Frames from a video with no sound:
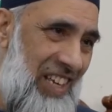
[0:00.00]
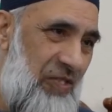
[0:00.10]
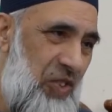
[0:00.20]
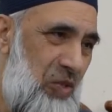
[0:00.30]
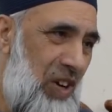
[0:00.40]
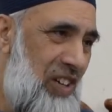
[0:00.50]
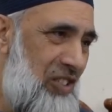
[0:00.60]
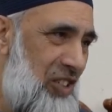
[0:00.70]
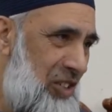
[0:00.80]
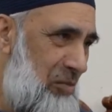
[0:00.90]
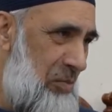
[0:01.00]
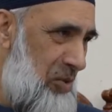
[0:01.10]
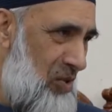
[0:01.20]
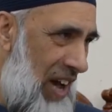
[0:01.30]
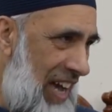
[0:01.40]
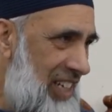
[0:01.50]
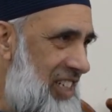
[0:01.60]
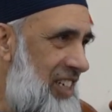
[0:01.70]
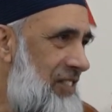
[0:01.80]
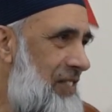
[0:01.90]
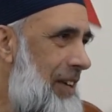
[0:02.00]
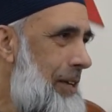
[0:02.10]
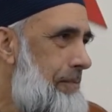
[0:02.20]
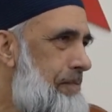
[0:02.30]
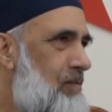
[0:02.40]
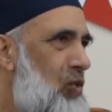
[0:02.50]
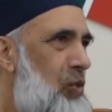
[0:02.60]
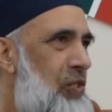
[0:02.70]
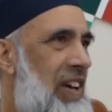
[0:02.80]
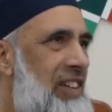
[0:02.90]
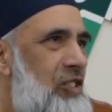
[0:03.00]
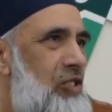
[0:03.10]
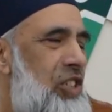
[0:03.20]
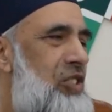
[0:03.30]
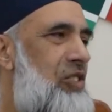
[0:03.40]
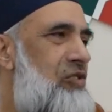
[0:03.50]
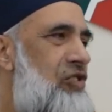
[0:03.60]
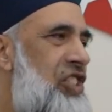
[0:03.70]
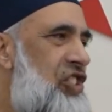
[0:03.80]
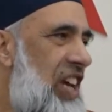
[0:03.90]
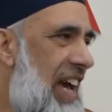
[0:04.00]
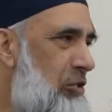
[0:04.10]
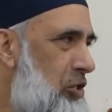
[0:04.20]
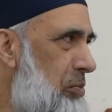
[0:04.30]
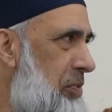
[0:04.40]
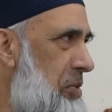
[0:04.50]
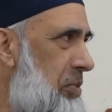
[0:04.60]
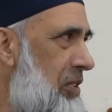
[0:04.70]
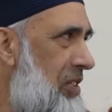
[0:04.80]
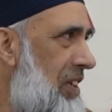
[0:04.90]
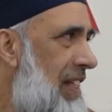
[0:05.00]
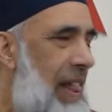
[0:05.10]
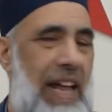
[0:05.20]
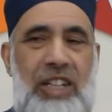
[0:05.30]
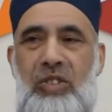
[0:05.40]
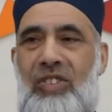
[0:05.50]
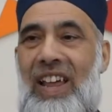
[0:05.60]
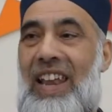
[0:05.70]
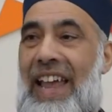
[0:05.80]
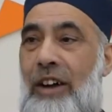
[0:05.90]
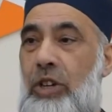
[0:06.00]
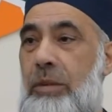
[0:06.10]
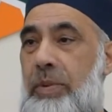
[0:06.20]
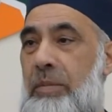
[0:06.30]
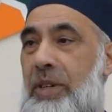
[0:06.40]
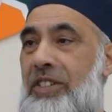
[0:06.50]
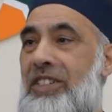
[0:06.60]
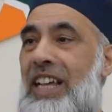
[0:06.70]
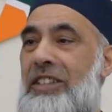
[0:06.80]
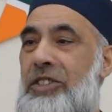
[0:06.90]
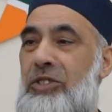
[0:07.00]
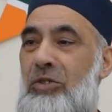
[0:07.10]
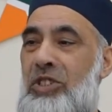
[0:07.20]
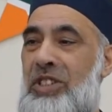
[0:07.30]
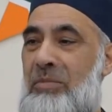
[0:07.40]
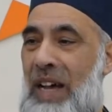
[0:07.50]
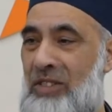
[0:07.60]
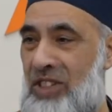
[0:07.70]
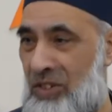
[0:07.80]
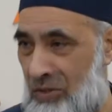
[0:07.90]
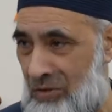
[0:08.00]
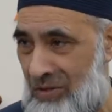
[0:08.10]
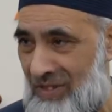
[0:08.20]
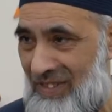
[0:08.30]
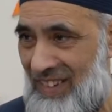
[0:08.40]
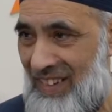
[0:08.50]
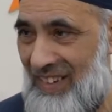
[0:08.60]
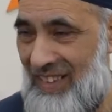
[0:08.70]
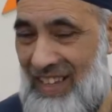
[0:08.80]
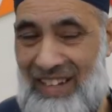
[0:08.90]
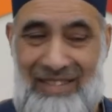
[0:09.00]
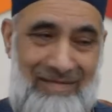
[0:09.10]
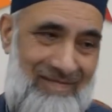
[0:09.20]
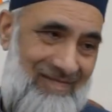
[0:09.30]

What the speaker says: If you are not going to be proactive, if you are not going to reach out to people, and you're allowing people to tell stories about you, then